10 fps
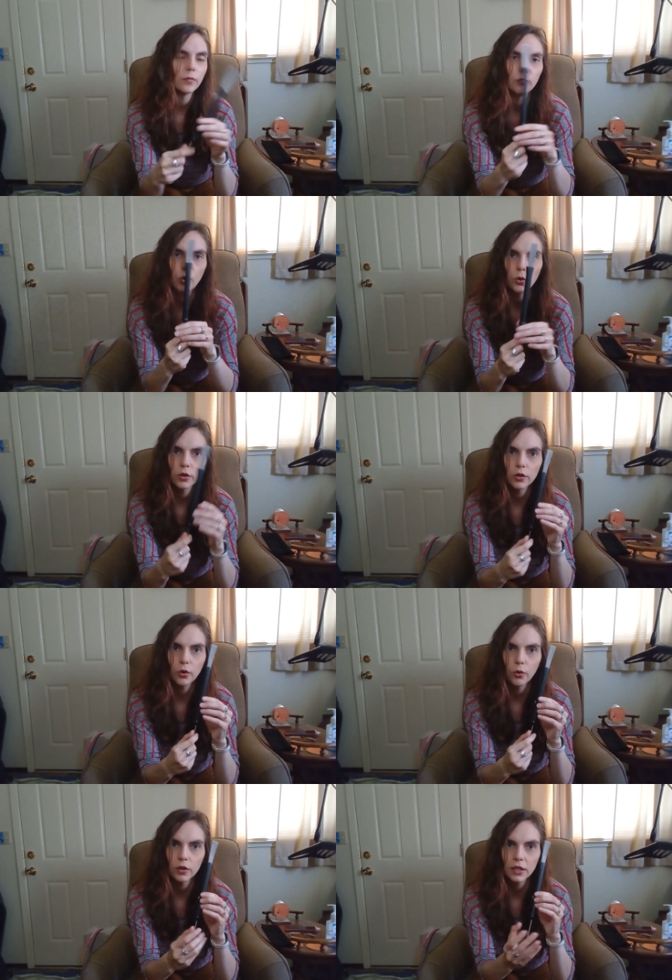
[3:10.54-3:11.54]
more
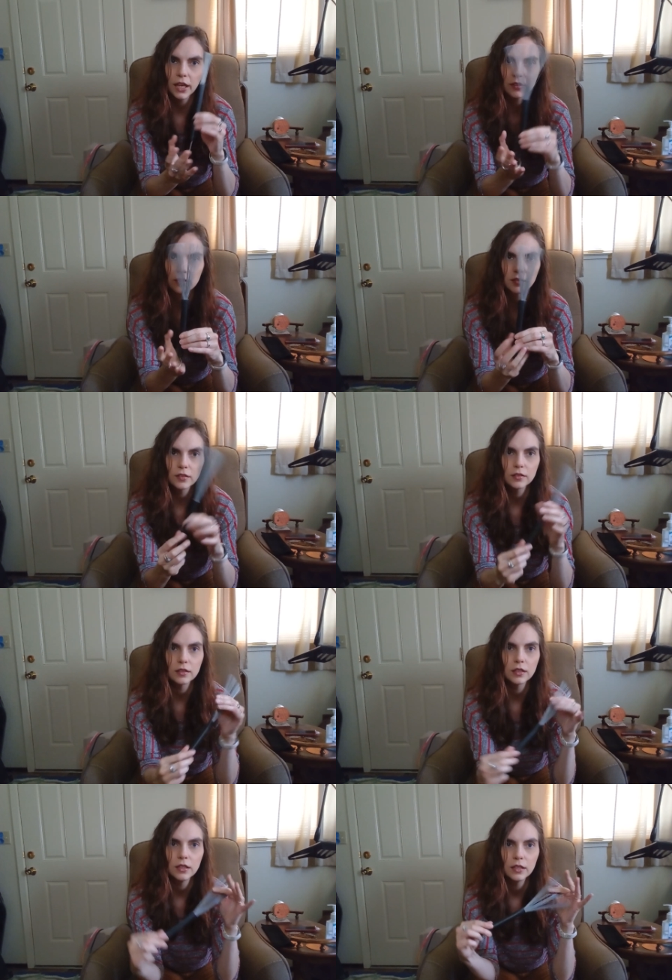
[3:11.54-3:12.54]
or less
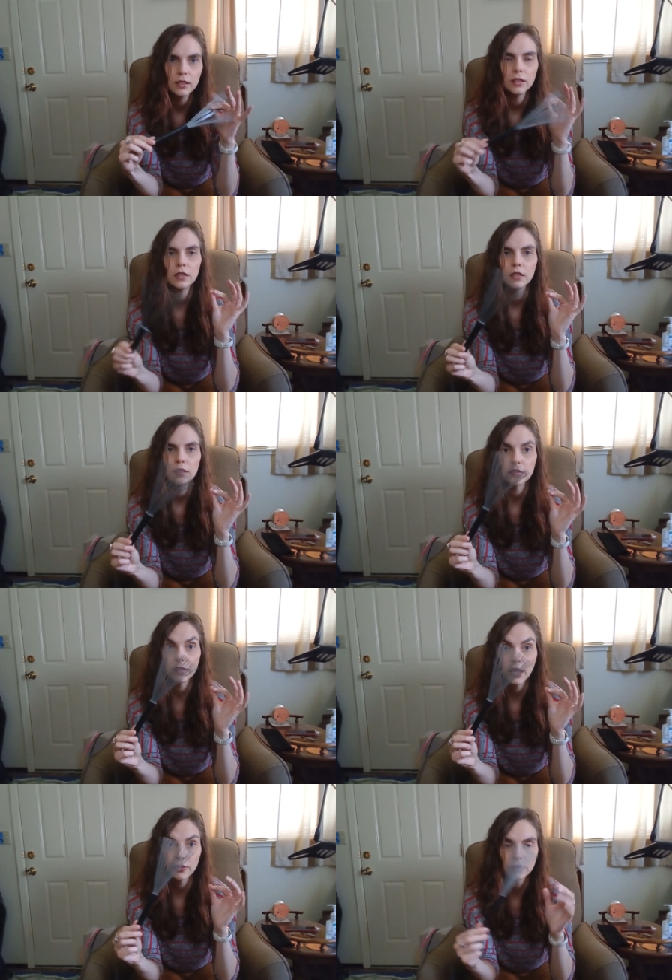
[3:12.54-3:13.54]

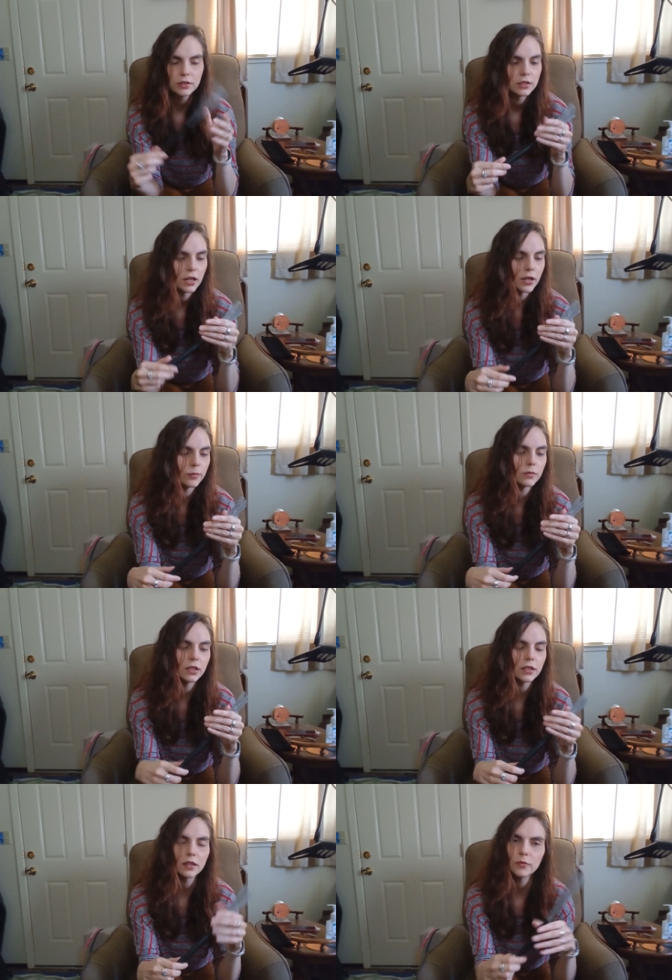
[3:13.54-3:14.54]
together,
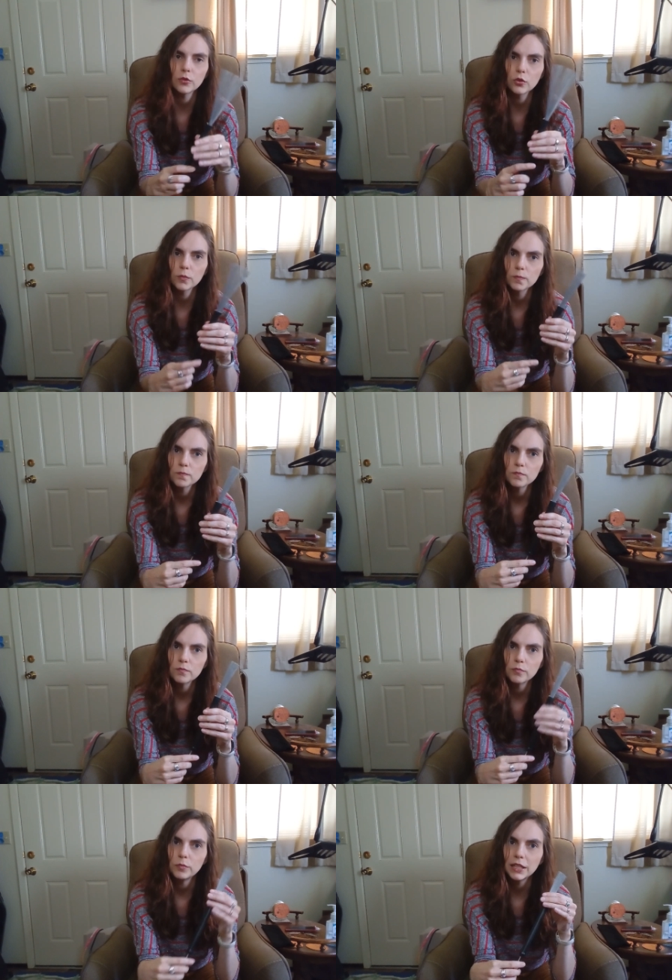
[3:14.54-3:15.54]
it can
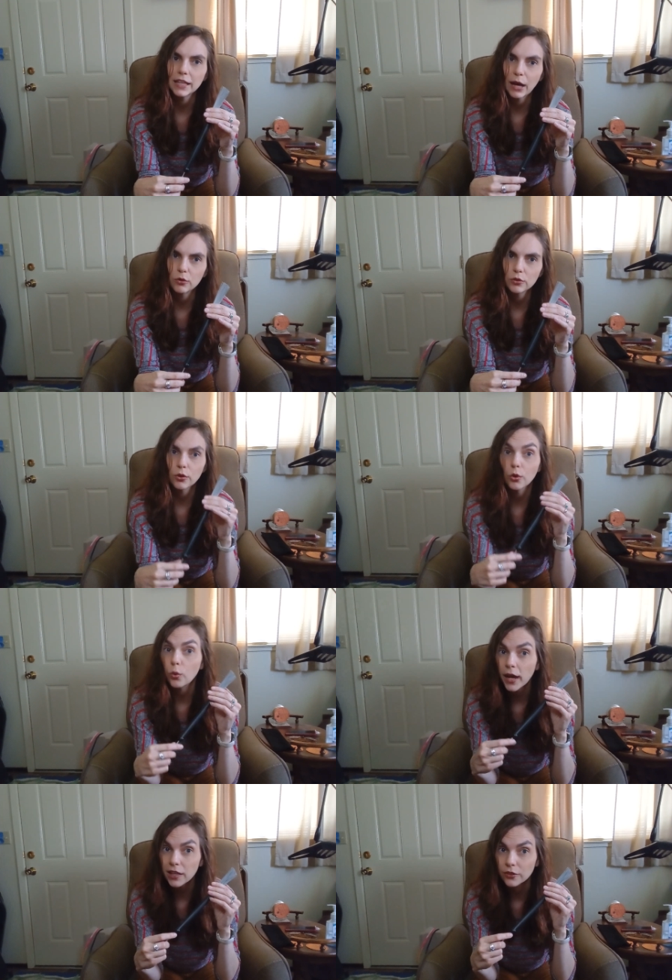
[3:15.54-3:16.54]
be louder or
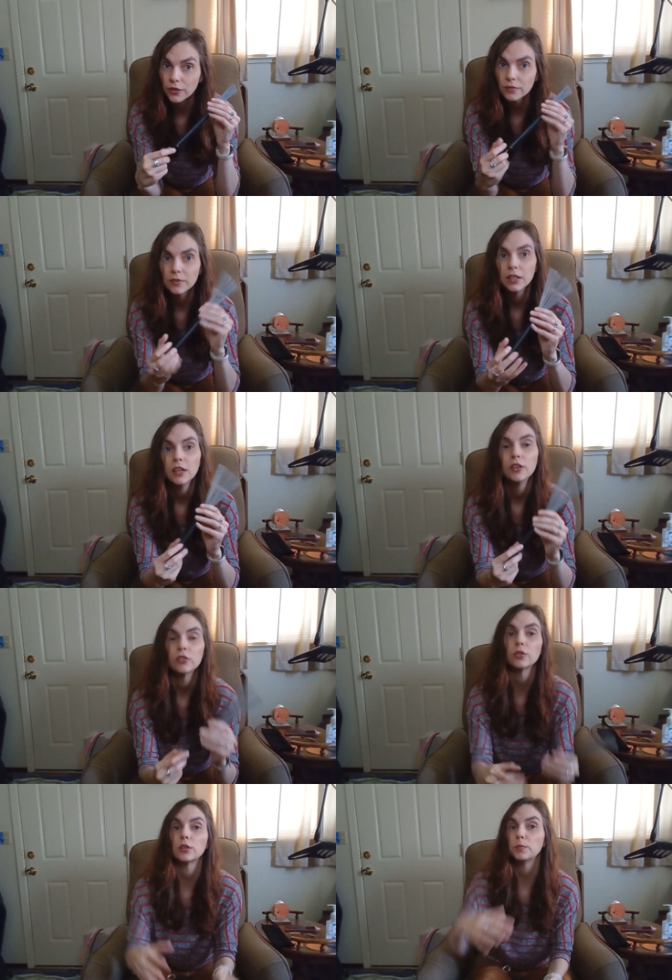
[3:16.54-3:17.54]
quieter,
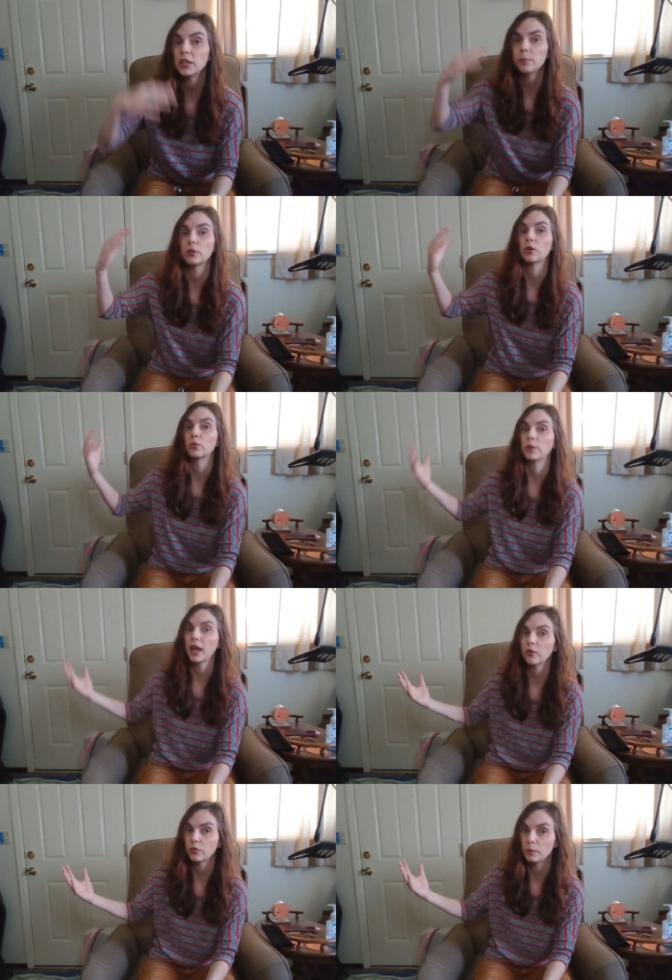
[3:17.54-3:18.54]
so the people
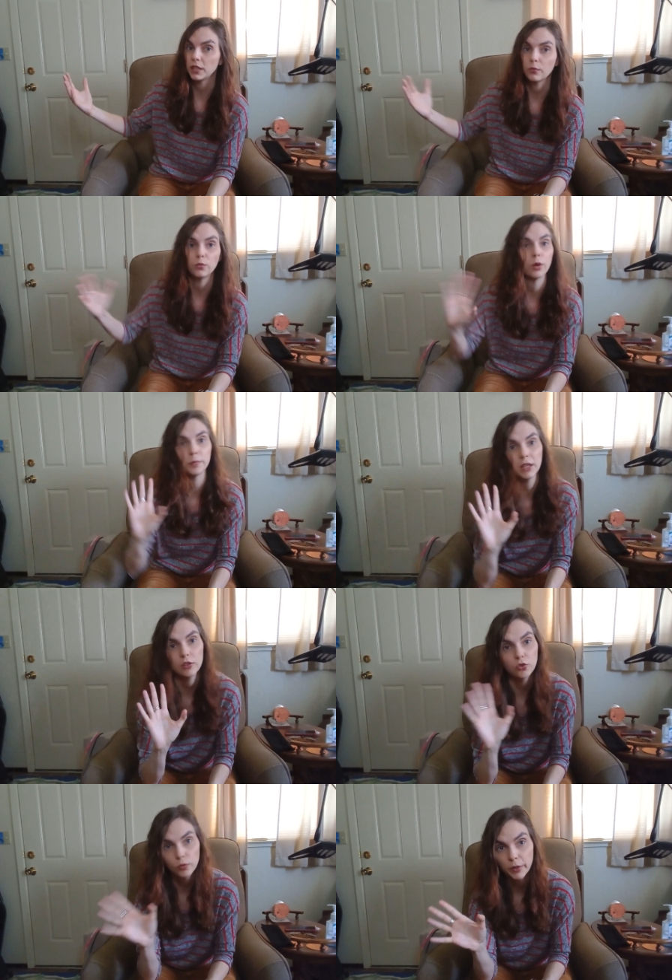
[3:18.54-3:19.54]
around me won't
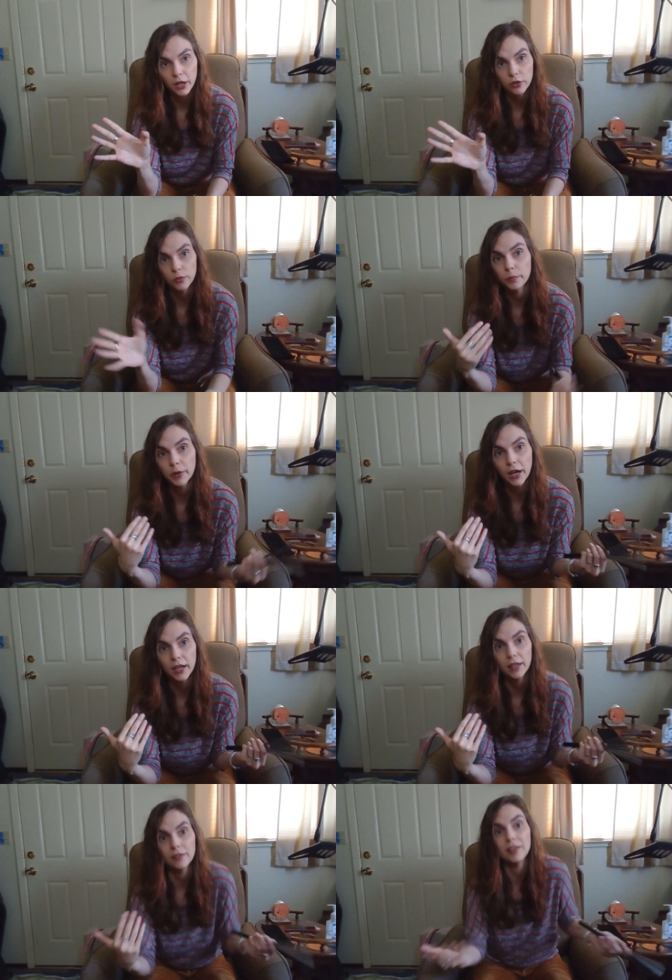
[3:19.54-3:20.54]
be too bothered
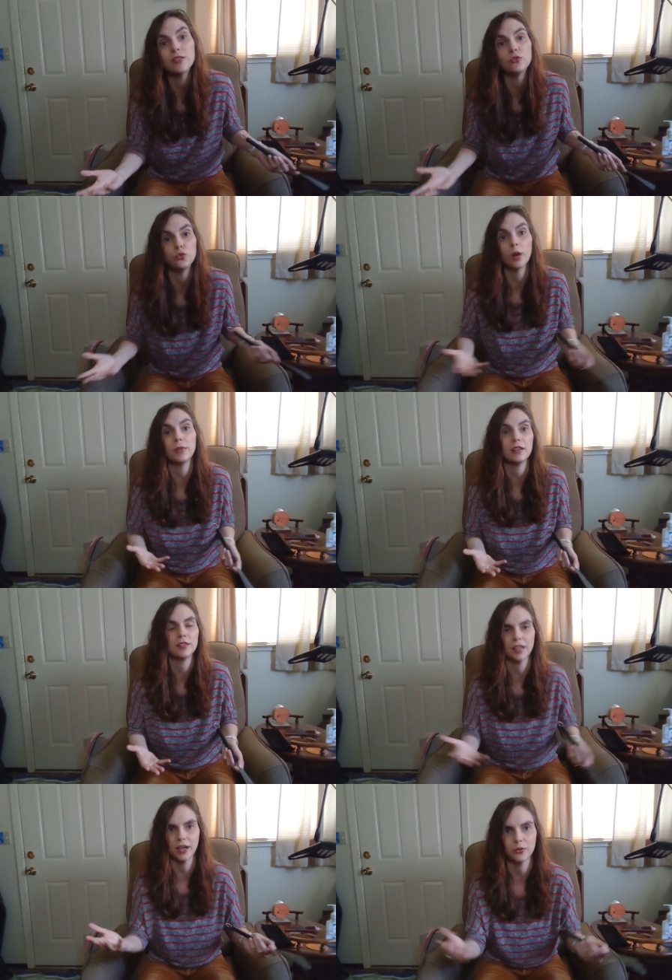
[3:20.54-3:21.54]
by this drumming
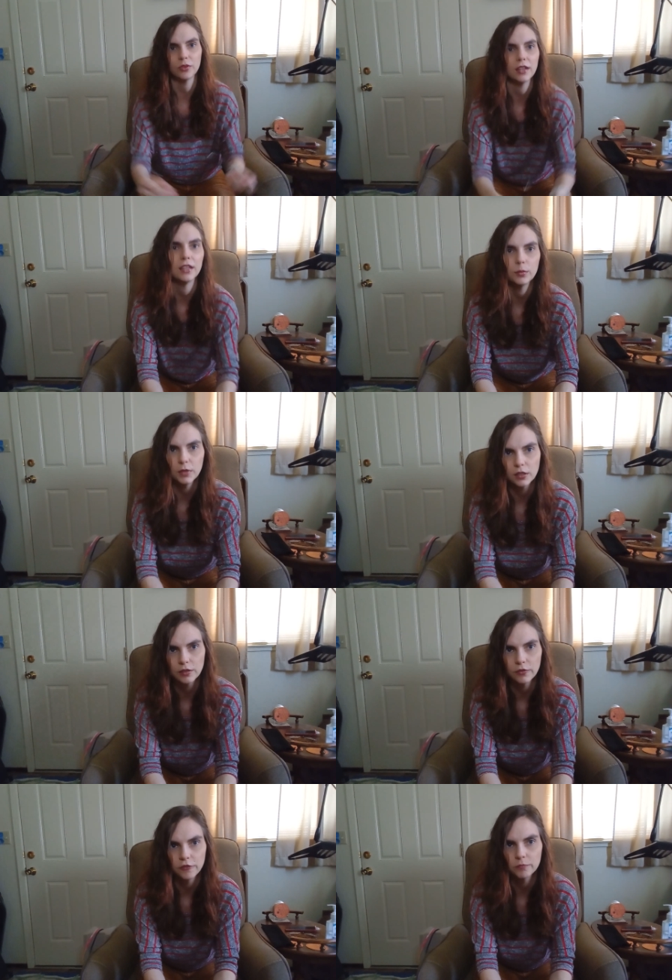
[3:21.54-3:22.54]
sound in the middle
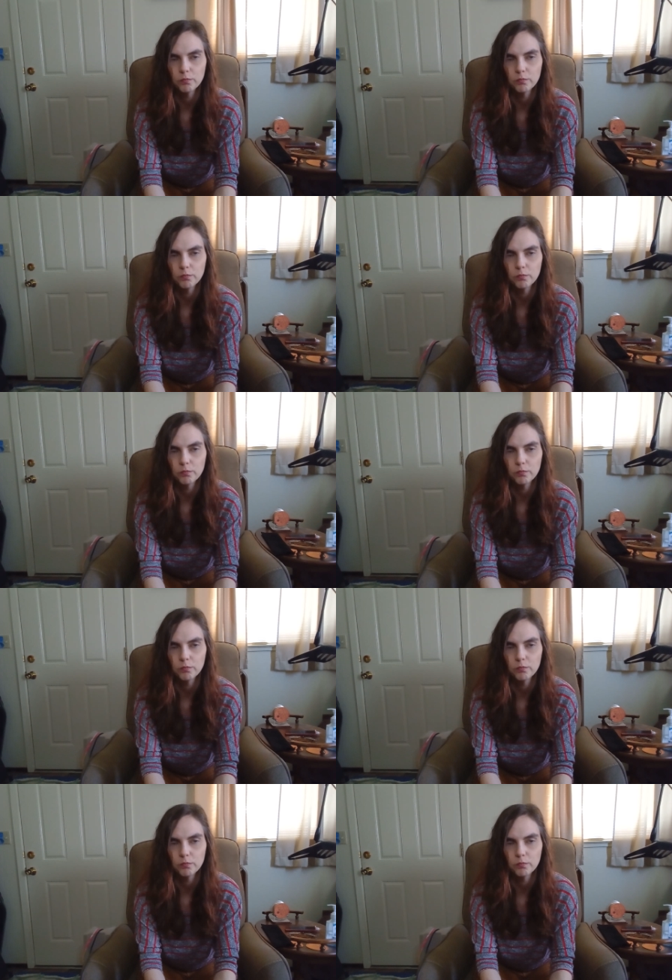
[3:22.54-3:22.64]
of